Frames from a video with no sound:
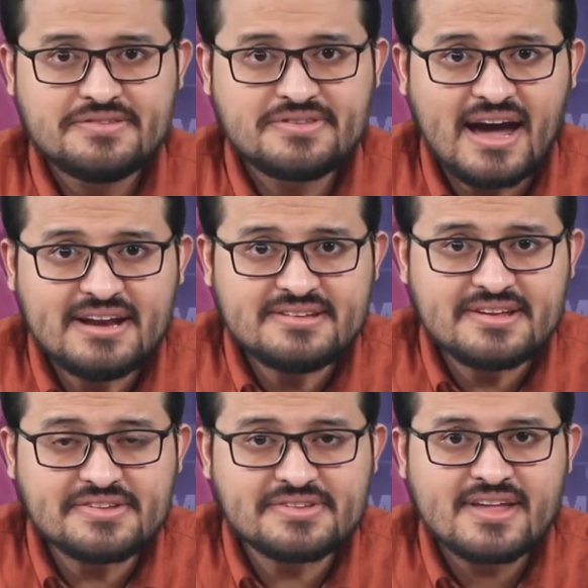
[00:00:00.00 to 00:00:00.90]

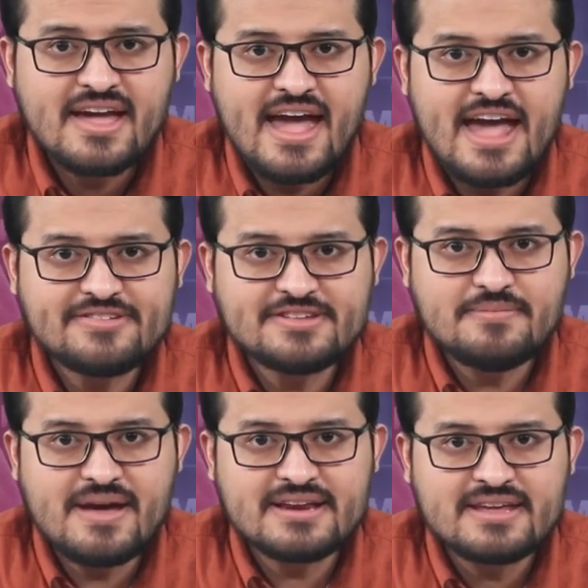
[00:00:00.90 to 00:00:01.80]
Scientists
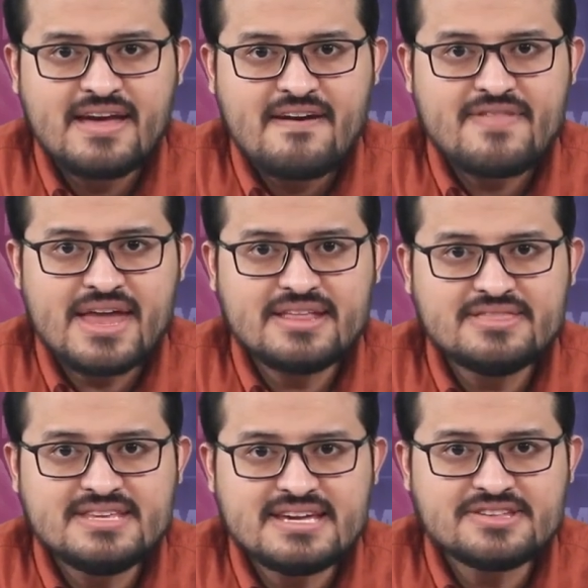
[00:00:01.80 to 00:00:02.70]
estimate that
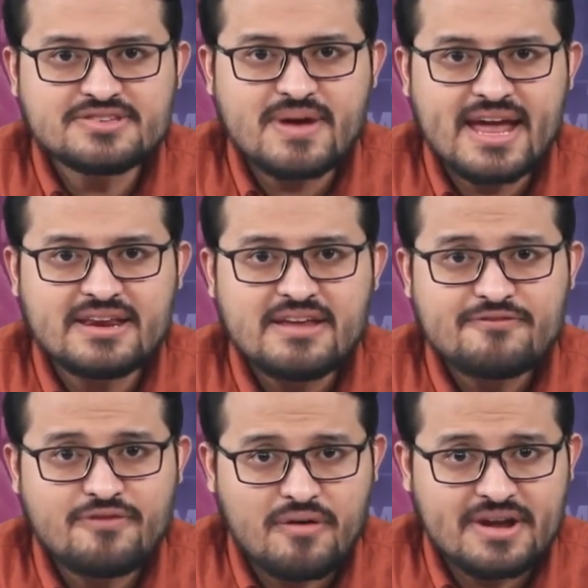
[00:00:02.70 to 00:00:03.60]
in these
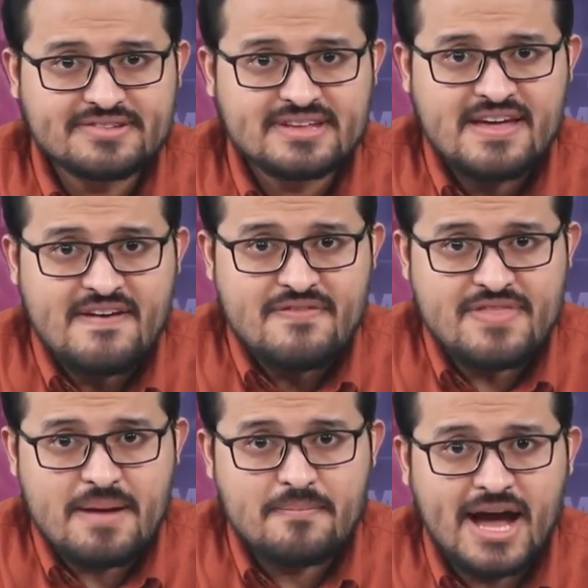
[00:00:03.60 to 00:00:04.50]
rainforests
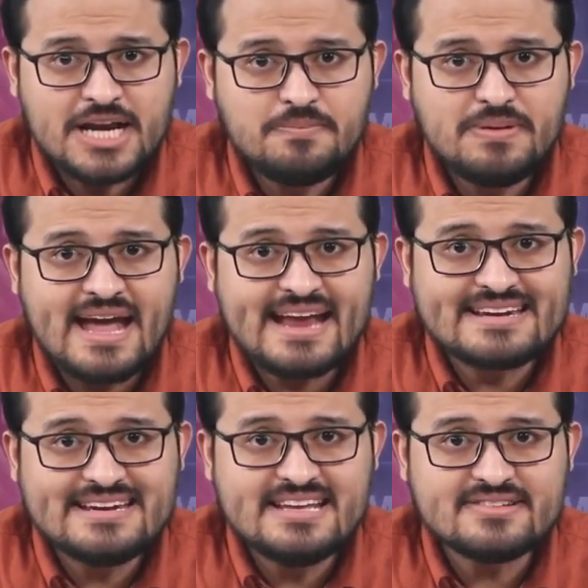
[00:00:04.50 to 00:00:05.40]
there might be
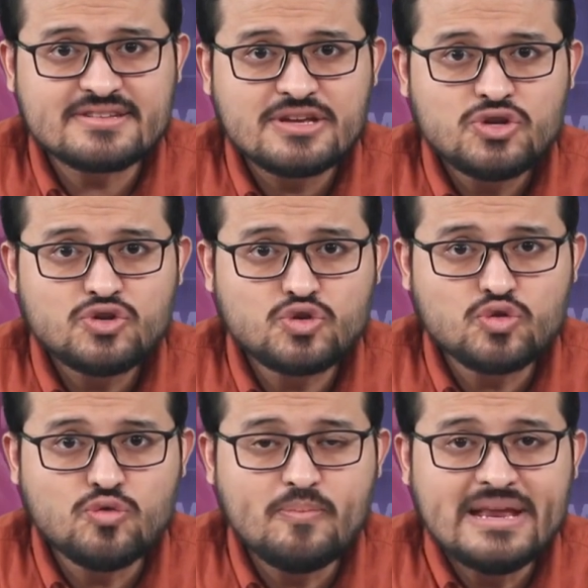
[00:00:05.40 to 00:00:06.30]
at least
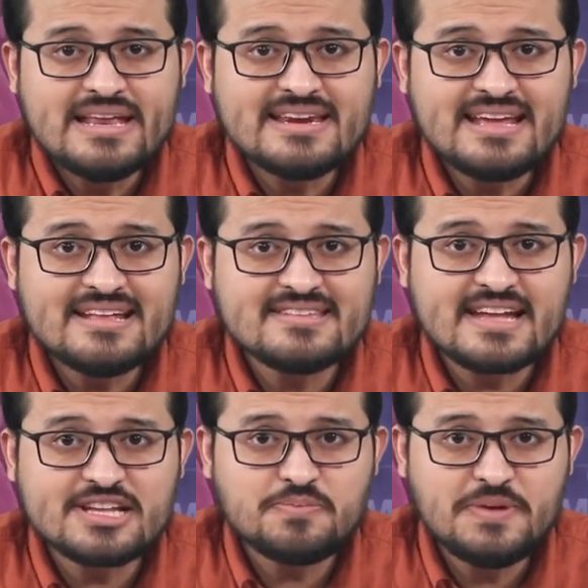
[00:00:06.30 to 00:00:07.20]
2 million
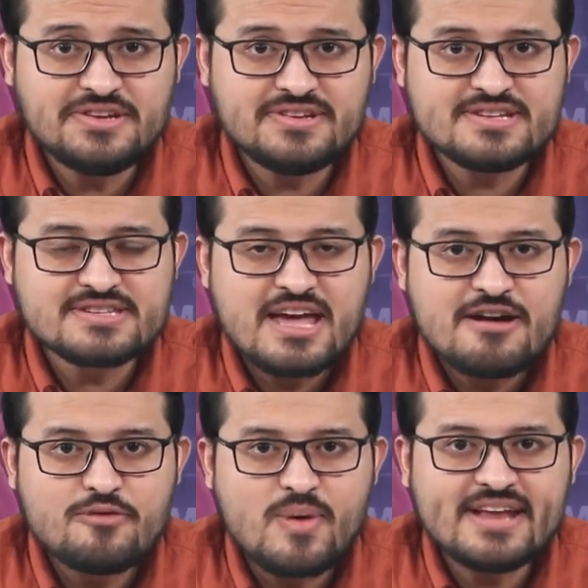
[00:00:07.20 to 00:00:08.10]
insect species
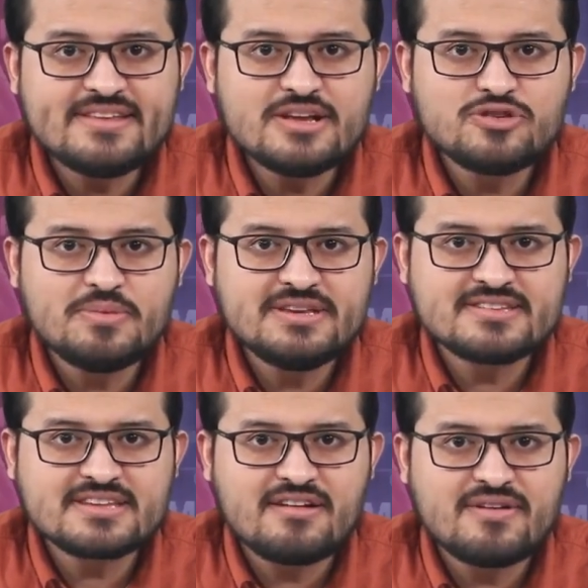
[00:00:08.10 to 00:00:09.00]
waiting to be
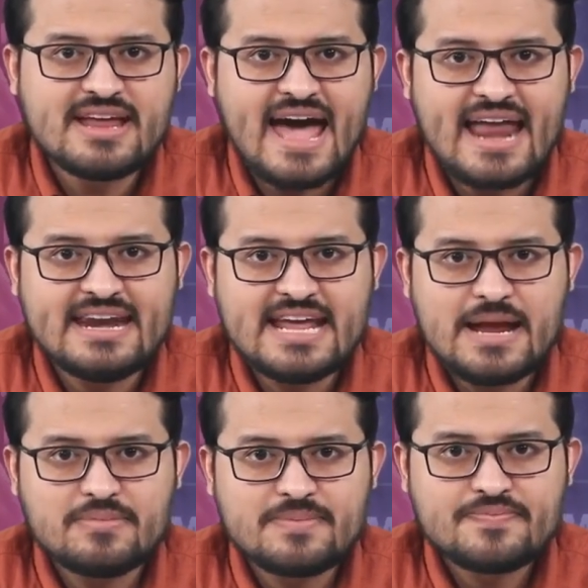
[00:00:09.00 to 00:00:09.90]
discovered and
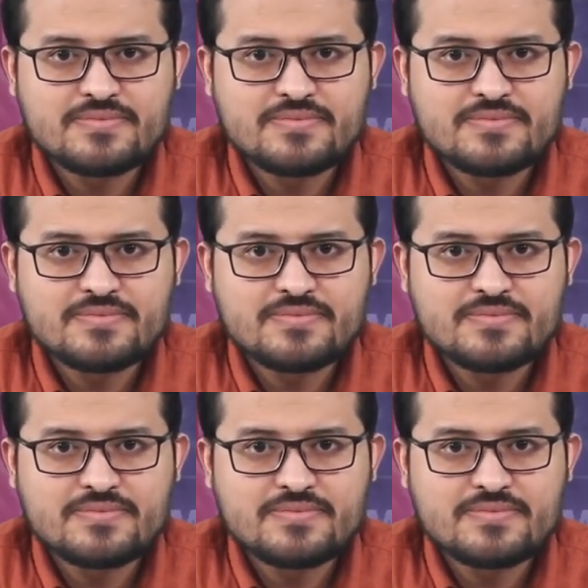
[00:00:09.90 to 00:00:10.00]
named.